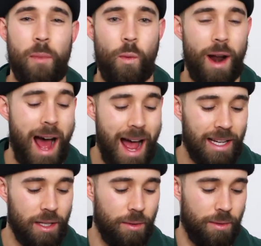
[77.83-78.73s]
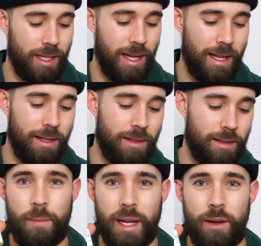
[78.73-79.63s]
But what I use
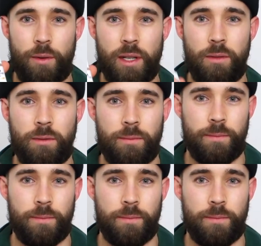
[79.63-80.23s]
is beard oil,